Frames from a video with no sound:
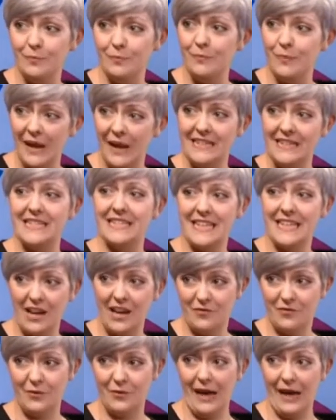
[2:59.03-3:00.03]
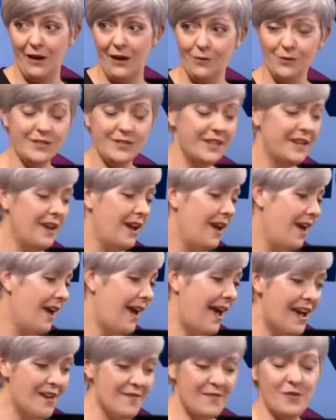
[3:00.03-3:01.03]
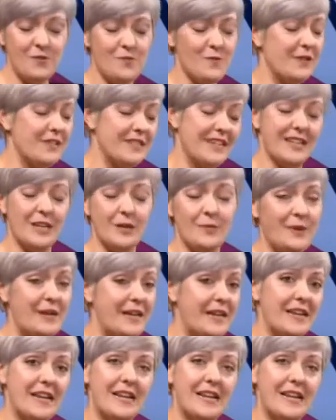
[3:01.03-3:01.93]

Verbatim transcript: place as everyone else everyone's going to be a